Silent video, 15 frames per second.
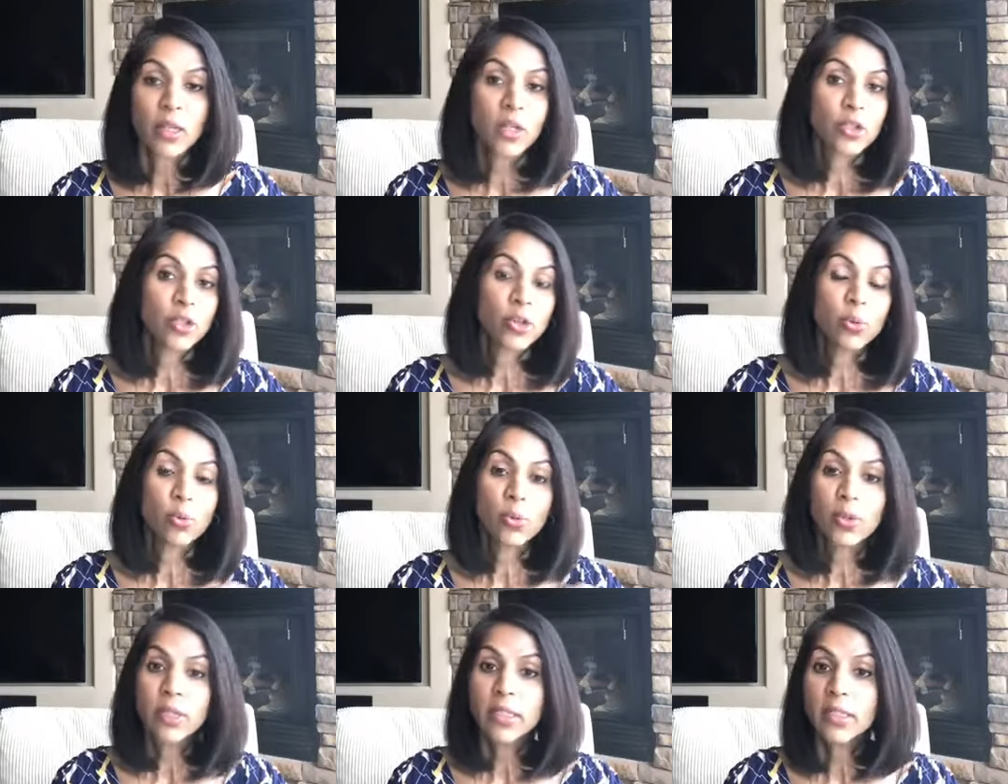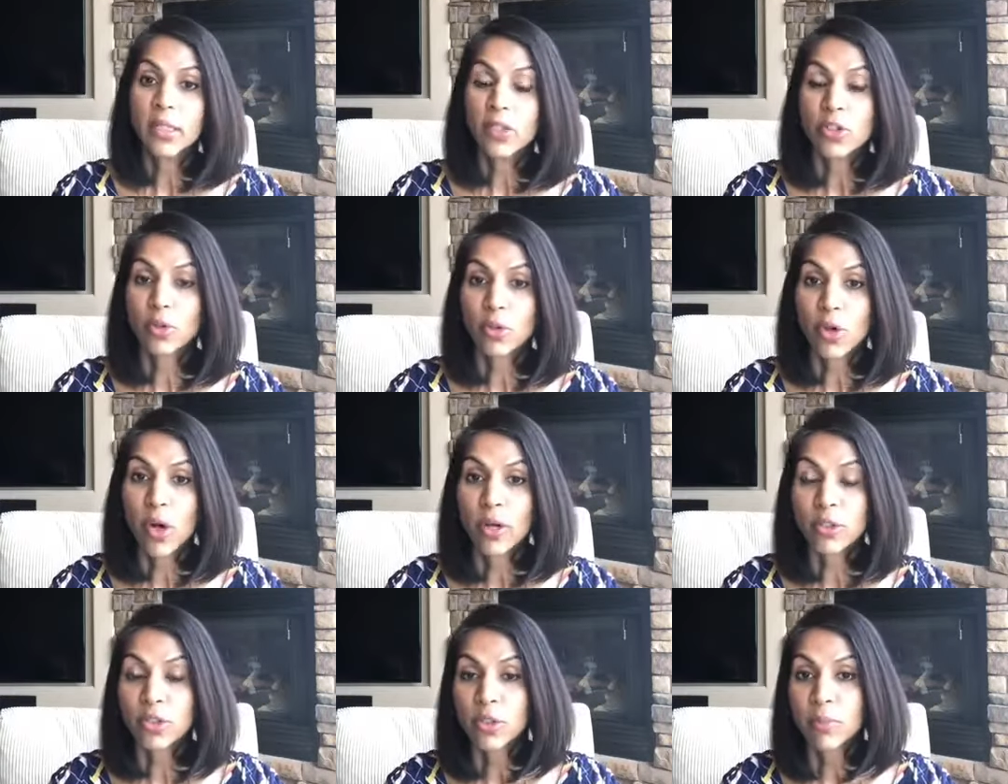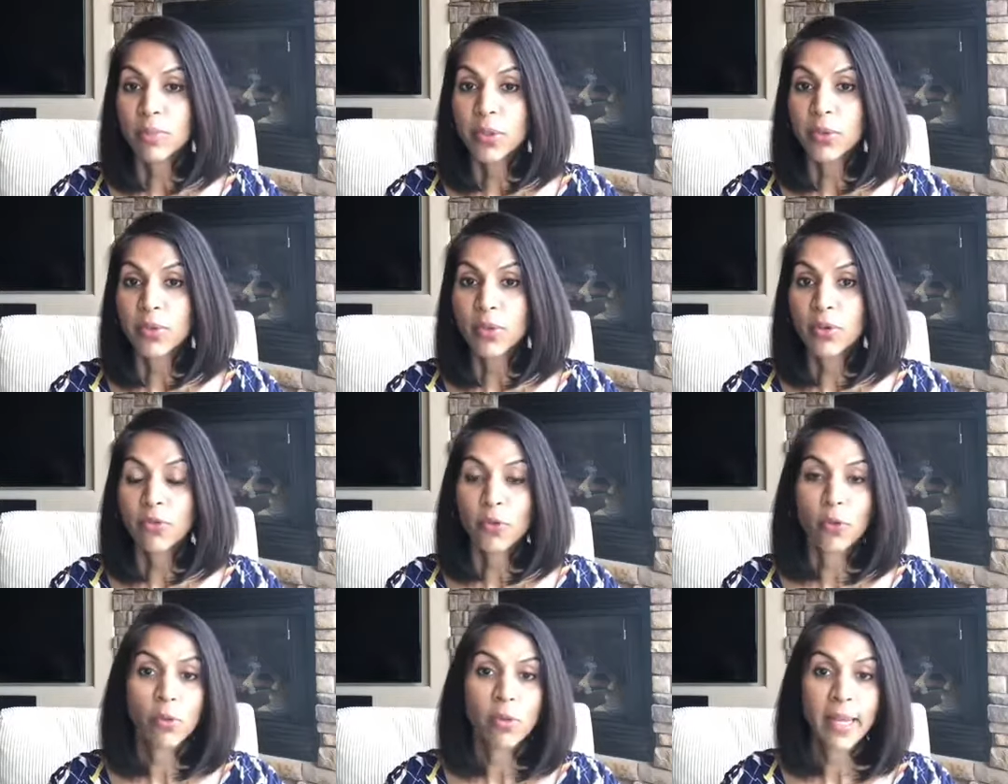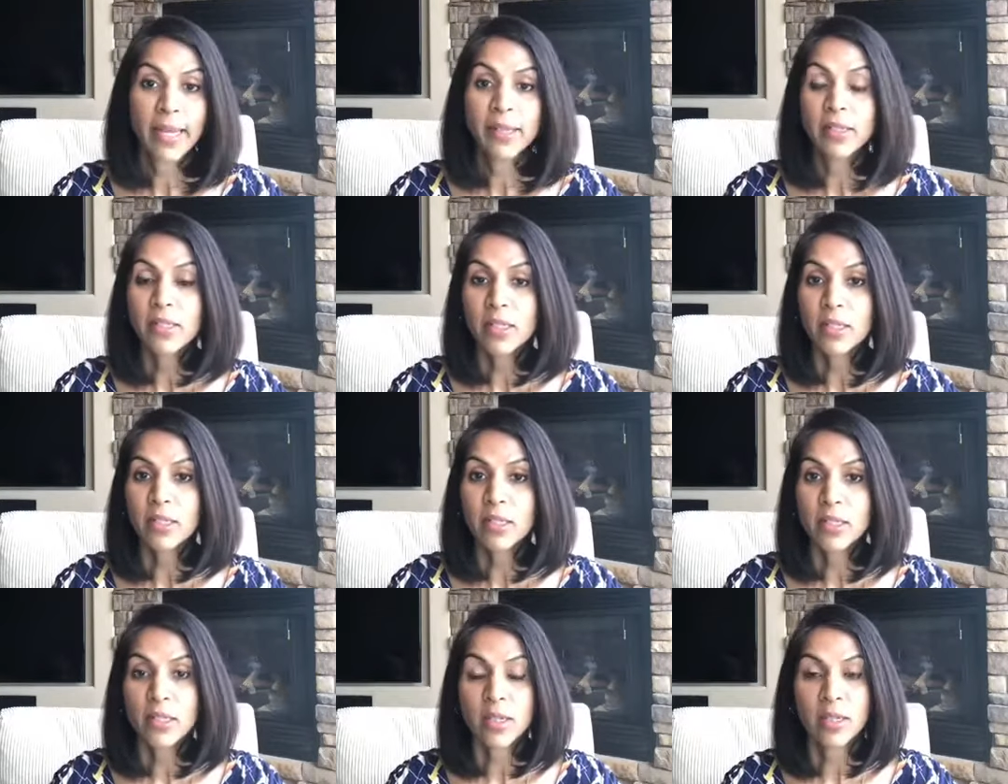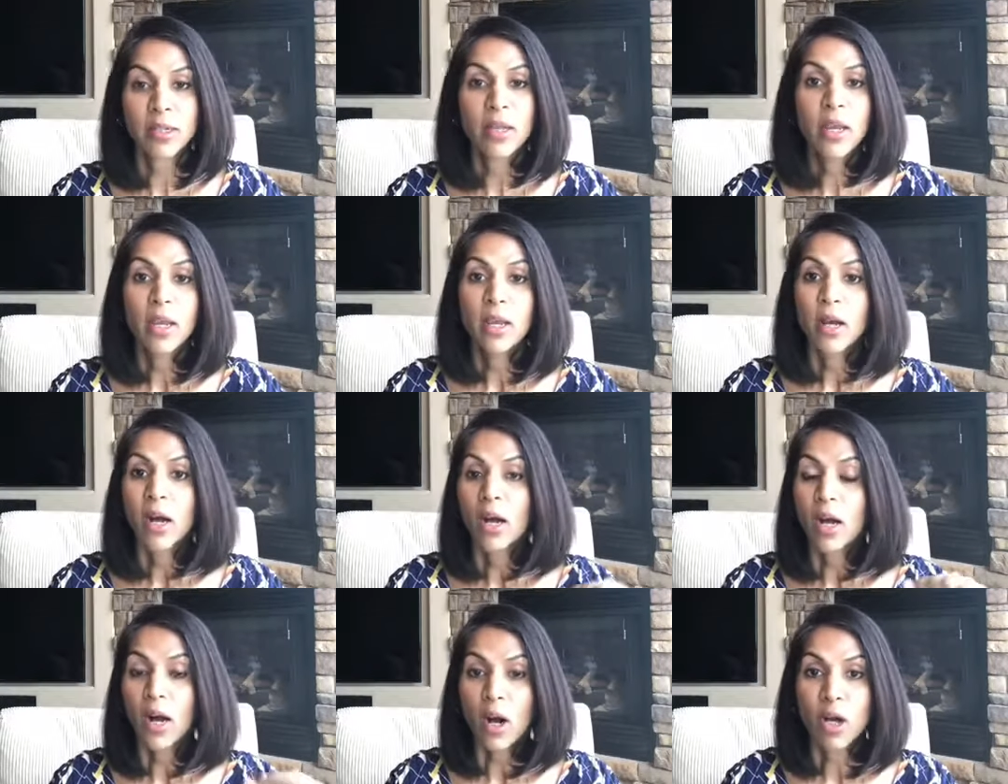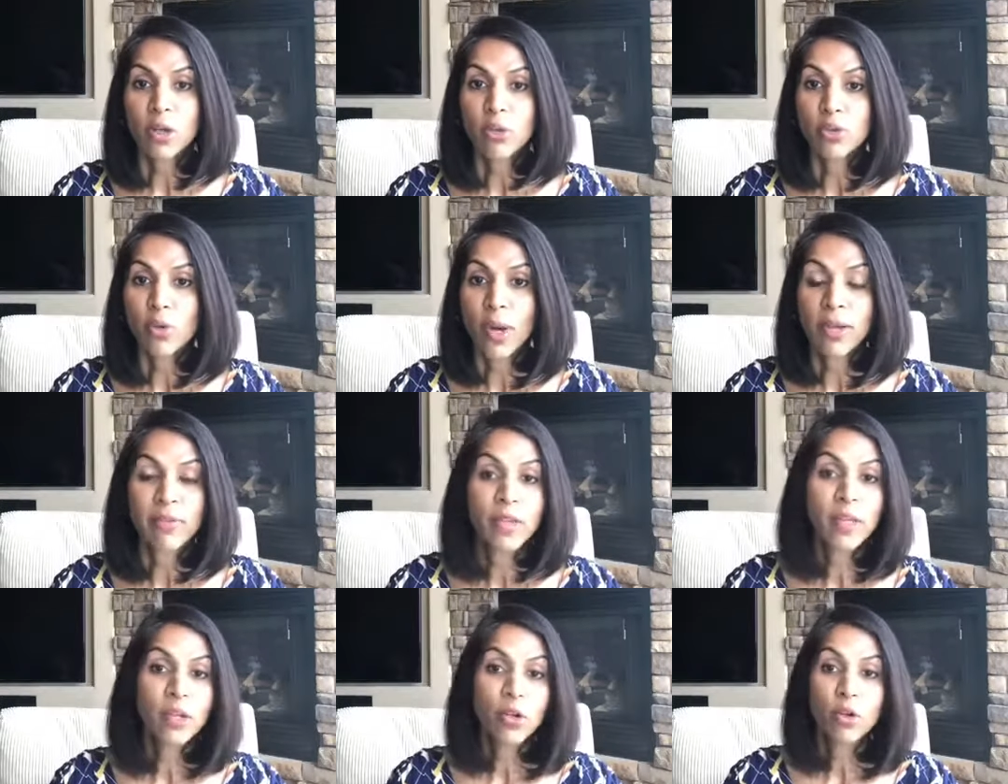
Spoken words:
Do you really need your car's computer for lane assist and auto driving?